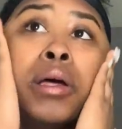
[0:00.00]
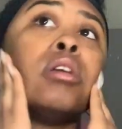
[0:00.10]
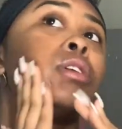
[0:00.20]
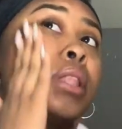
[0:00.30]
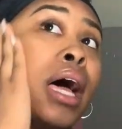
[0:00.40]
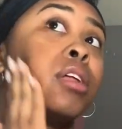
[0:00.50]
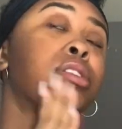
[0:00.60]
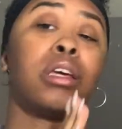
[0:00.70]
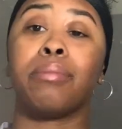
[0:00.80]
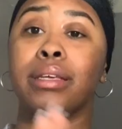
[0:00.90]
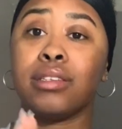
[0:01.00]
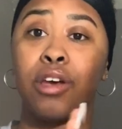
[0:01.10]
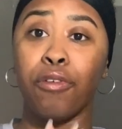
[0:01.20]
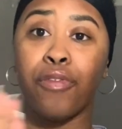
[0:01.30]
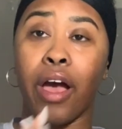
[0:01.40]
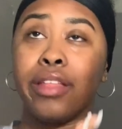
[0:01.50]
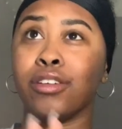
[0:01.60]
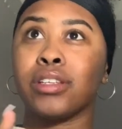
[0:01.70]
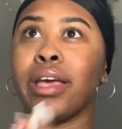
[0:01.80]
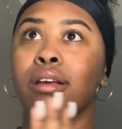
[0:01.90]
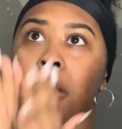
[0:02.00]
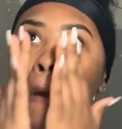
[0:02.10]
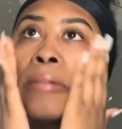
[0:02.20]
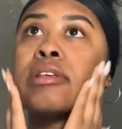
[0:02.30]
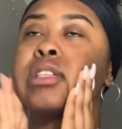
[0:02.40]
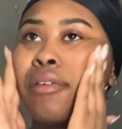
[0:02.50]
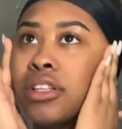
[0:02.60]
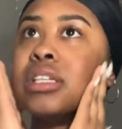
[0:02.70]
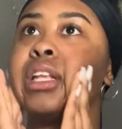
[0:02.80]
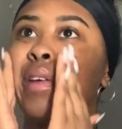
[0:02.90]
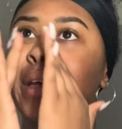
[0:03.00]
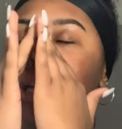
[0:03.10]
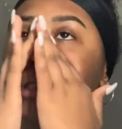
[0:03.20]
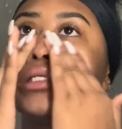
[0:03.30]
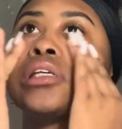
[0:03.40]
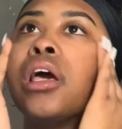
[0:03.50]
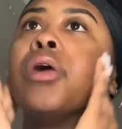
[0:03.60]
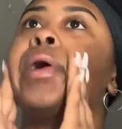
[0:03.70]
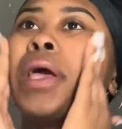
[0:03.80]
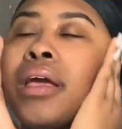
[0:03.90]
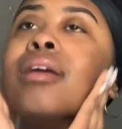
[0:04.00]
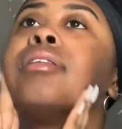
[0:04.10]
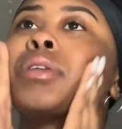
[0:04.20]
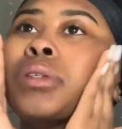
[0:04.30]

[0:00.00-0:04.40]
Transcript: So that's gonna be so fun. There's like 17 of us going.